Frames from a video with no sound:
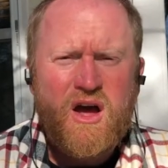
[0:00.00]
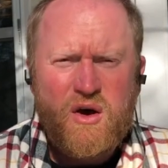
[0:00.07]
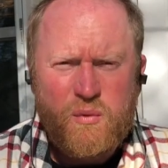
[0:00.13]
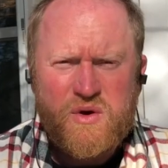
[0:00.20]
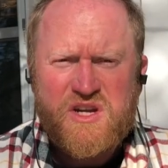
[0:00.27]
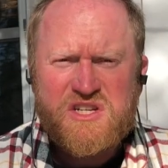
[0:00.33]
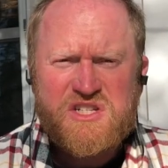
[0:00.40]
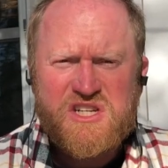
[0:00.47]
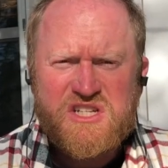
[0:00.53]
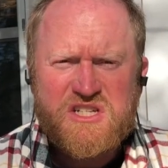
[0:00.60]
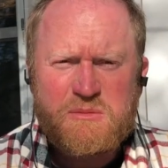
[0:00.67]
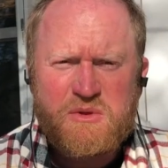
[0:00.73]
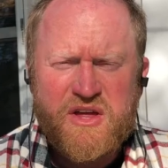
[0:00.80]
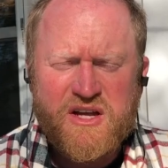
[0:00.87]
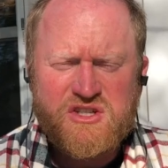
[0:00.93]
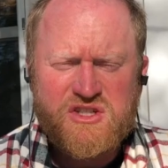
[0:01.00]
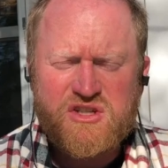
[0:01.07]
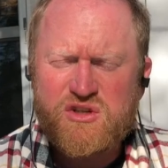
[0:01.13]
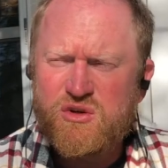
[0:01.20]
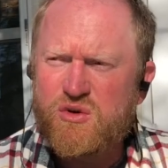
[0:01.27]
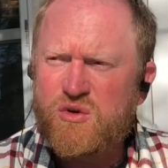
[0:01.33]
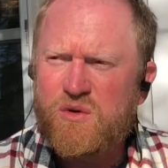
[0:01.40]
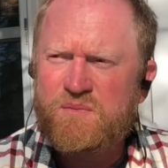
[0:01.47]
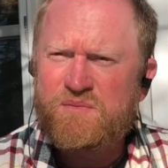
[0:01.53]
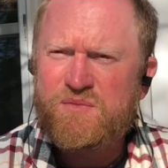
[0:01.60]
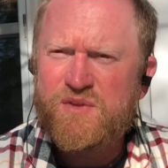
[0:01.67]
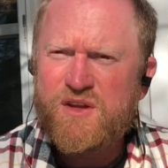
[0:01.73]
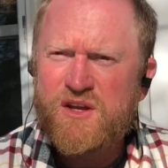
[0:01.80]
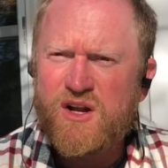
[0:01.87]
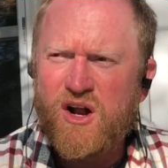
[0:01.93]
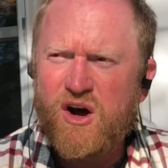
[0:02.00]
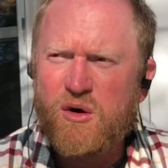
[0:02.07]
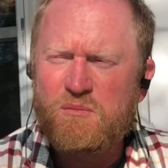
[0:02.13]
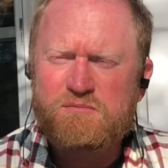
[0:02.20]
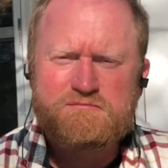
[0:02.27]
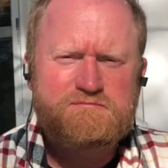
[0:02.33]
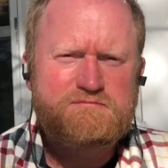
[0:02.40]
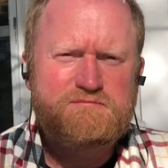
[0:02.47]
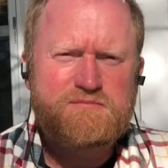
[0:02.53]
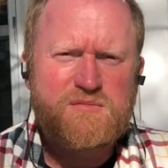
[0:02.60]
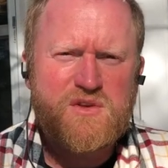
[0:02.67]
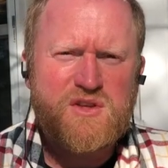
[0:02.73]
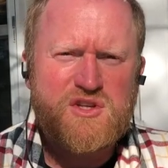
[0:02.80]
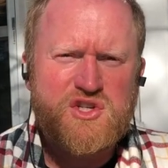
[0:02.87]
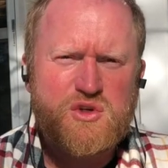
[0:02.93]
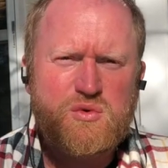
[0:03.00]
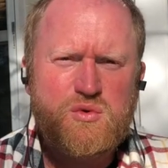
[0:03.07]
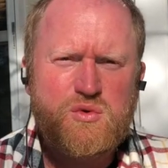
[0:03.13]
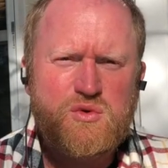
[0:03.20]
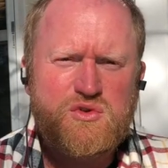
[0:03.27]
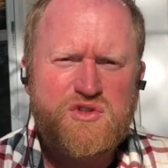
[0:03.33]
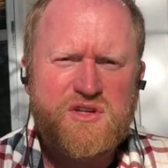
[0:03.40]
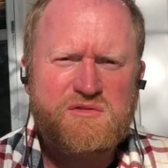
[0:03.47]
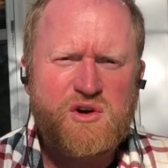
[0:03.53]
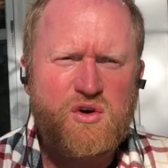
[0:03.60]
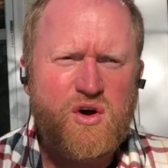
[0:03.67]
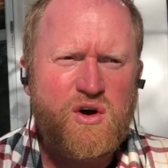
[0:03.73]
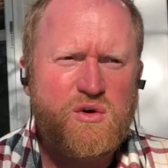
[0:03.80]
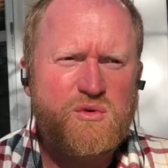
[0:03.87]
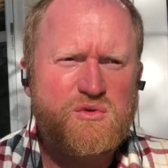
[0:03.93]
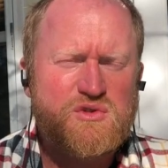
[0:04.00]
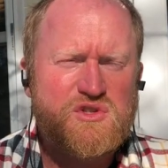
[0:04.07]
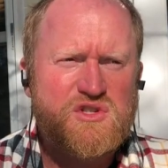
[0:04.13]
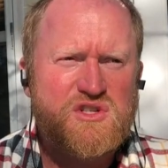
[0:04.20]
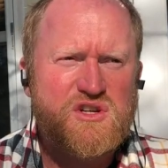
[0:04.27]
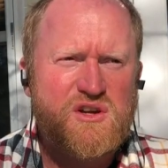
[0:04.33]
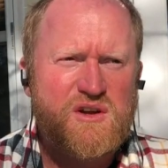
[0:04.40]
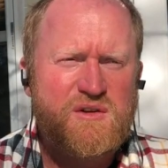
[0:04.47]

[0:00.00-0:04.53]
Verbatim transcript: We see some of that too. You know, the schools have closed,